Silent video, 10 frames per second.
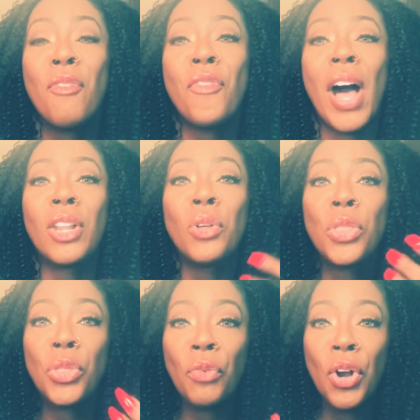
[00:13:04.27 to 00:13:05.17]
follow
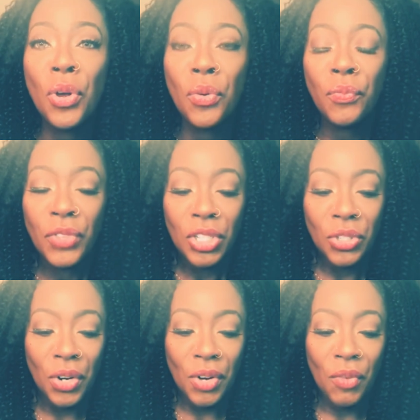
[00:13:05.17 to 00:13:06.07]
through
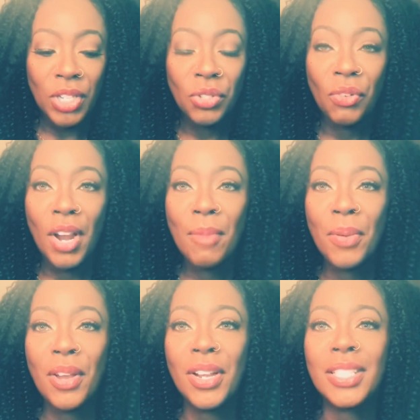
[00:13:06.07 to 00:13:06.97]
during retrograde
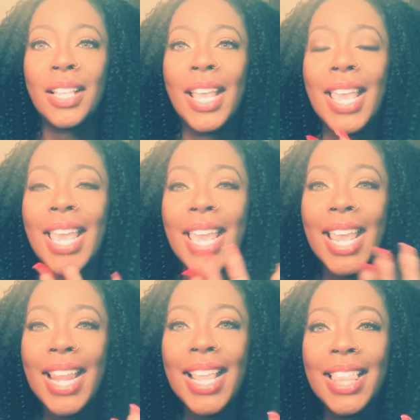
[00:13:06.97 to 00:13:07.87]
periods,
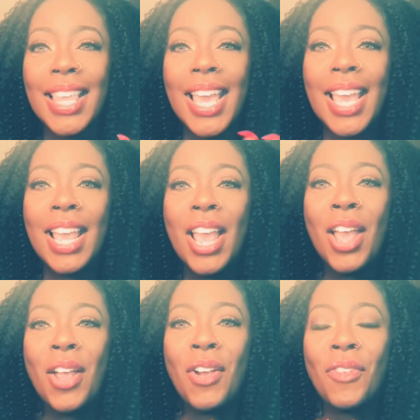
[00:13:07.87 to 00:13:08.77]
anything
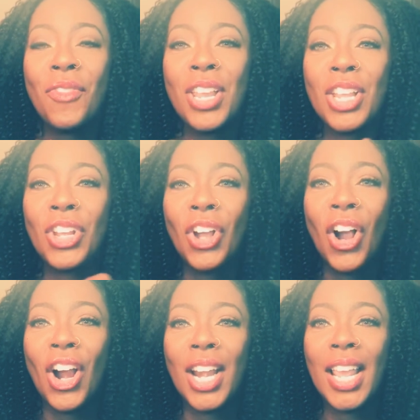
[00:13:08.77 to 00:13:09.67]

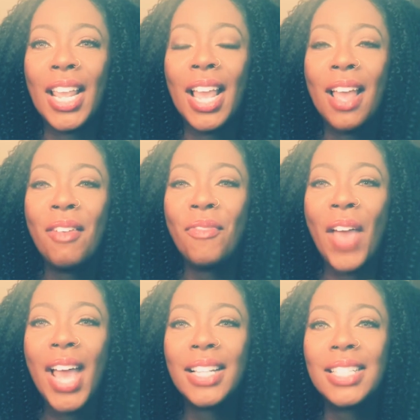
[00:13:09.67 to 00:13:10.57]
regarding
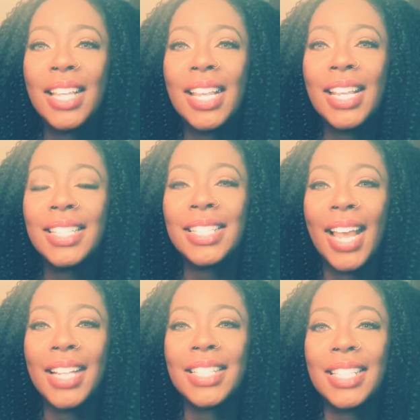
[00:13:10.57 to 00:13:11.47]
faxing,
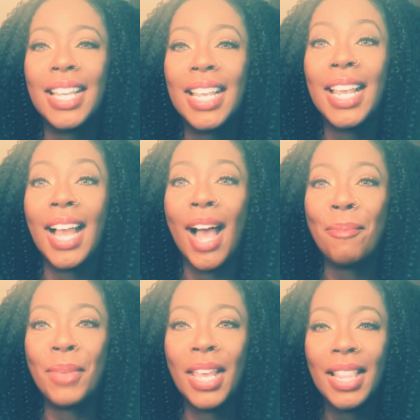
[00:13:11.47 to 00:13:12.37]
texting,
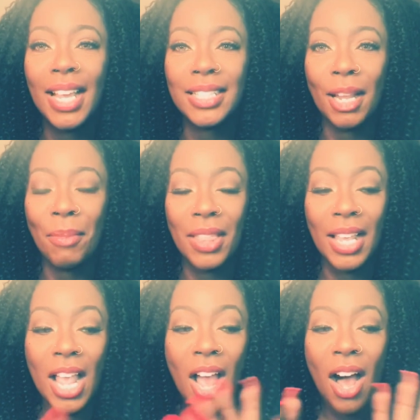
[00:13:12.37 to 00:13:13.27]
copying, that type of
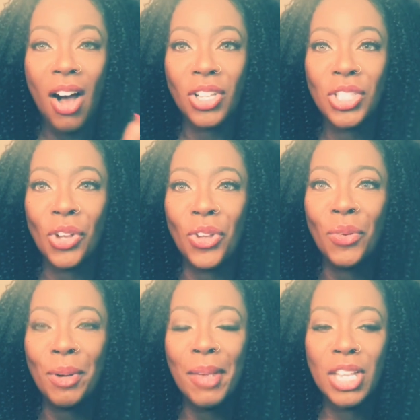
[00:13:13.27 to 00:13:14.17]
thing. Also, you
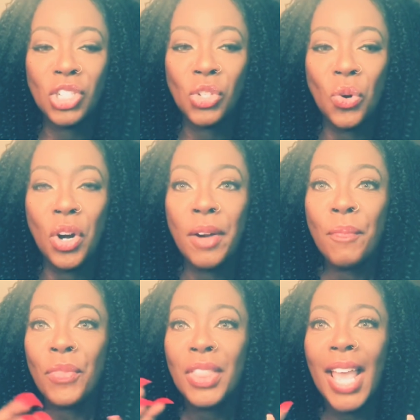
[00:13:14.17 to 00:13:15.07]
want to make sure
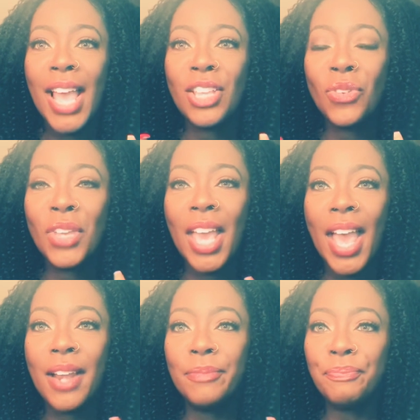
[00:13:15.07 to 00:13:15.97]
that you
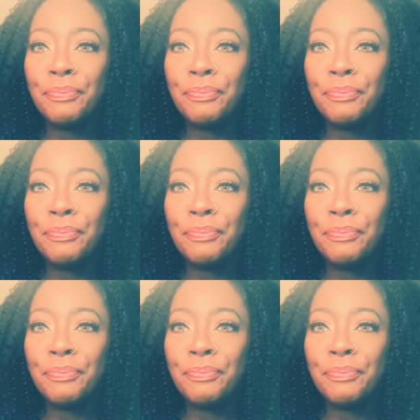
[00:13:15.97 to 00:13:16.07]
get